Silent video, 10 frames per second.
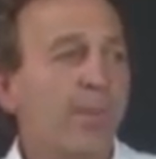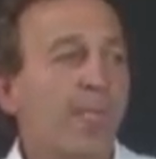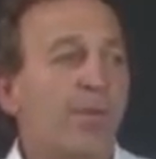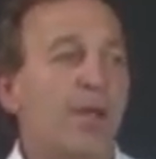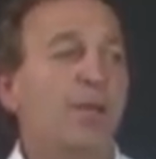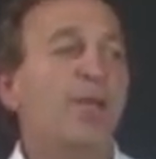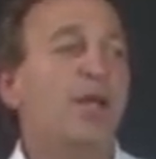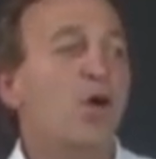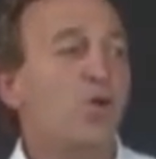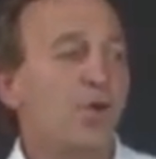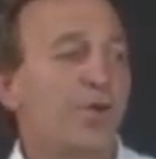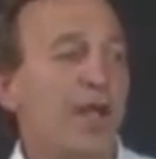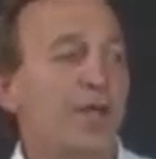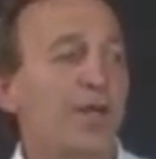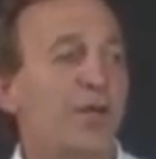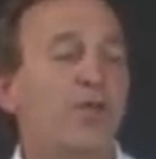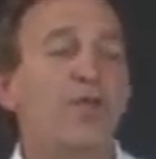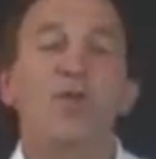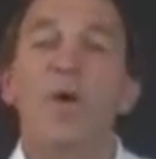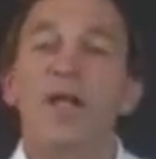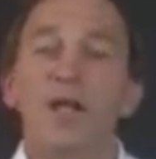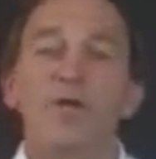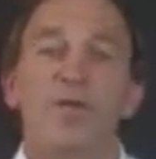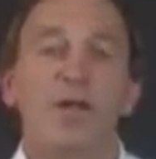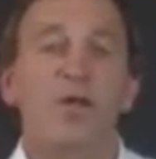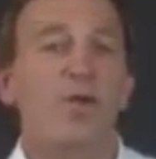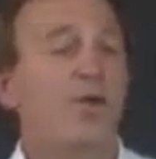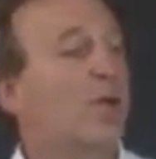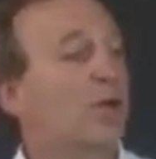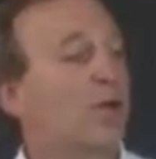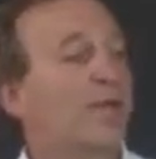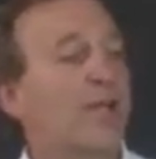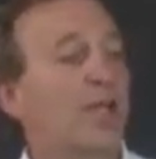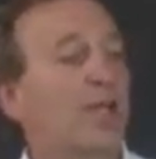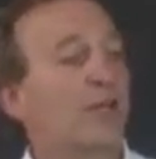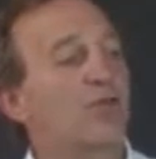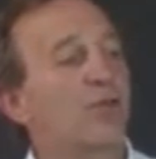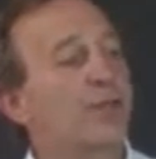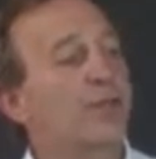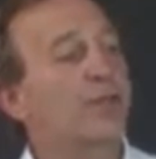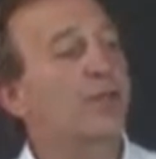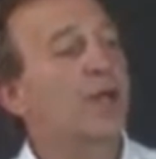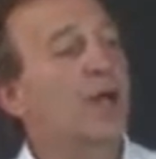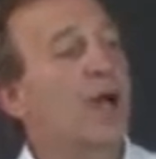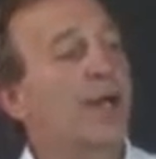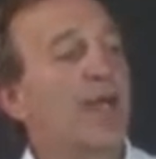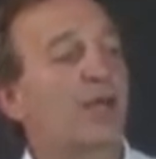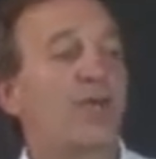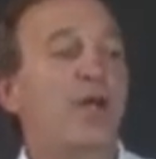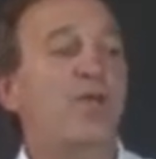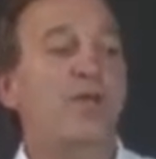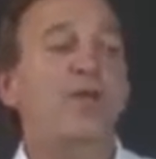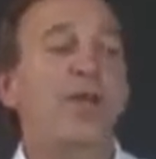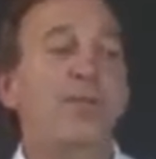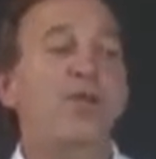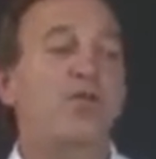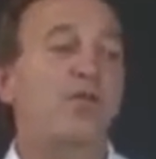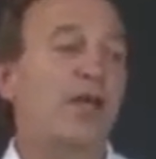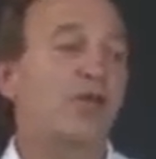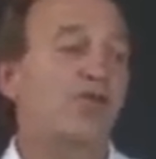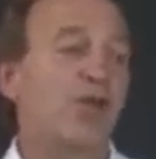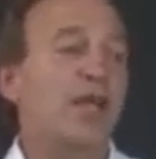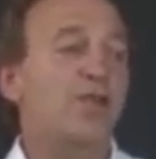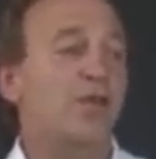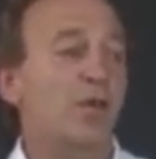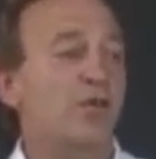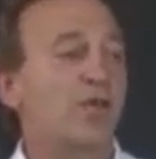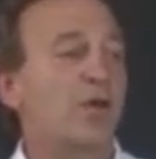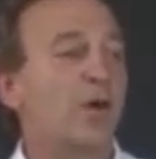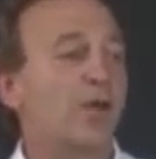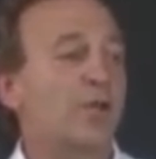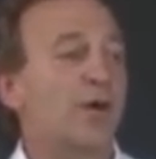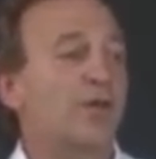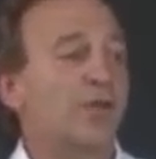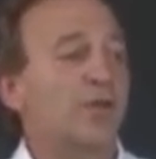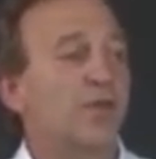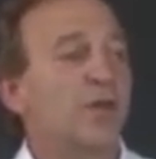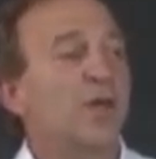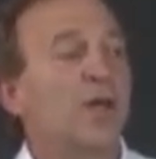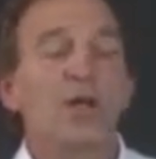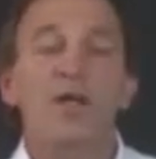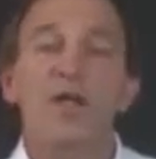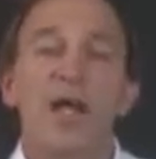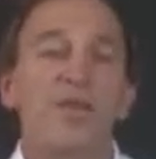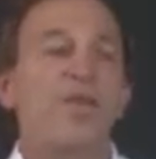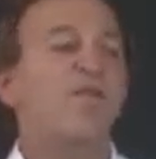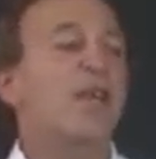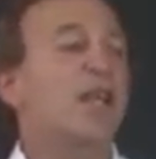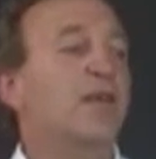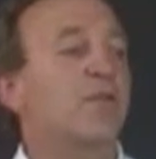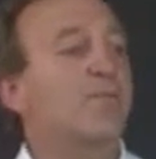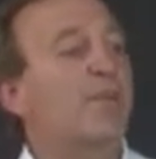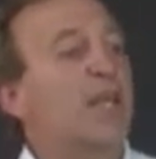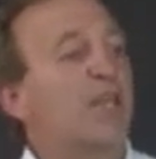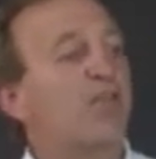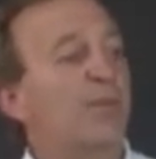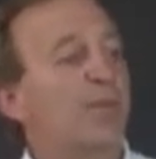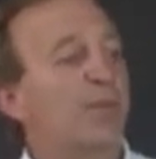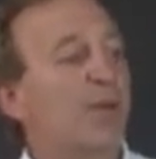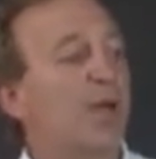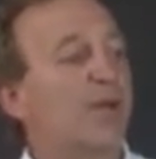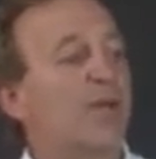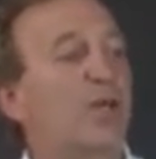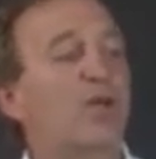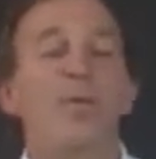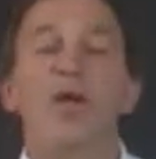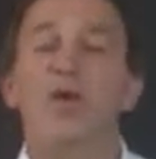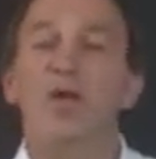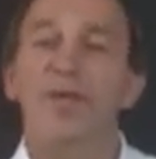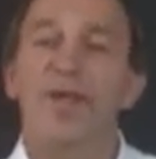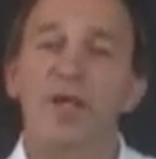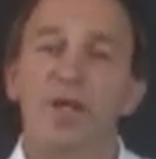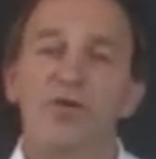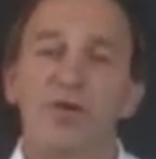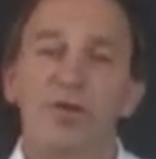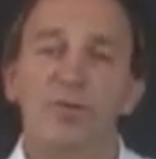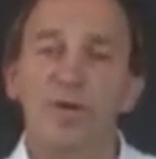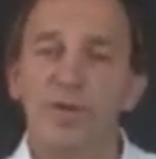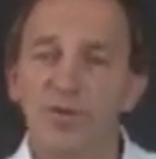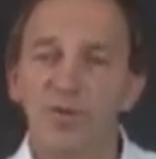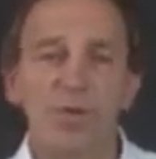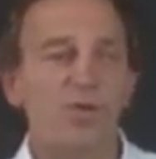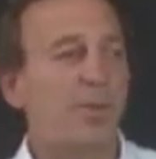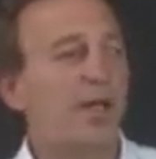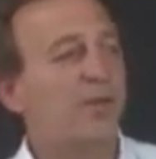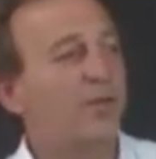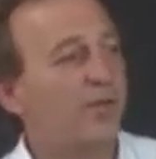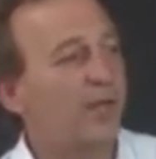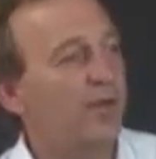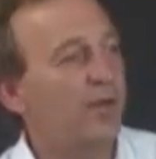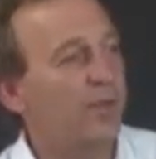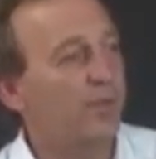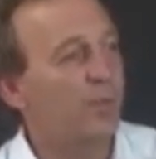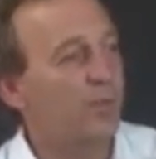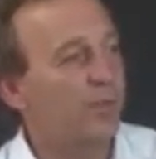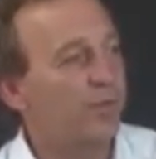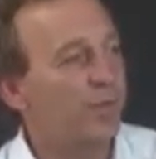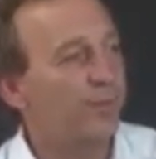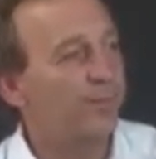There can be local tenderness and swelling over the acromioclavicular joint, and X-rays can demonstrate change of osteoarthritis, and you can get the feeling of impingement below the acromioclavicular joint when the supraspinatus tendon is moved.